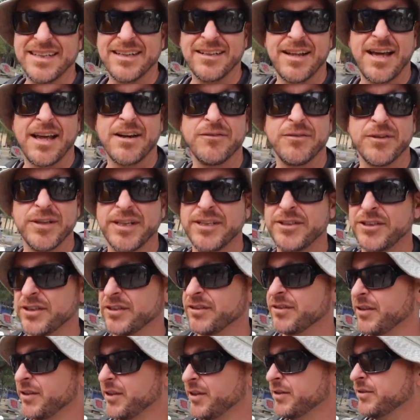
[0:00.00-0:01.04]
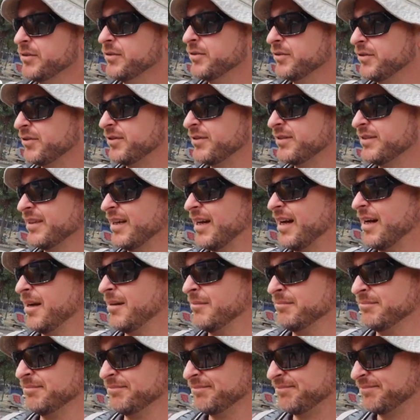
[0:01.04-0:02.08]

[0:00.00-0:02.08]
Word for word: yeah. in a lot of religions are used um,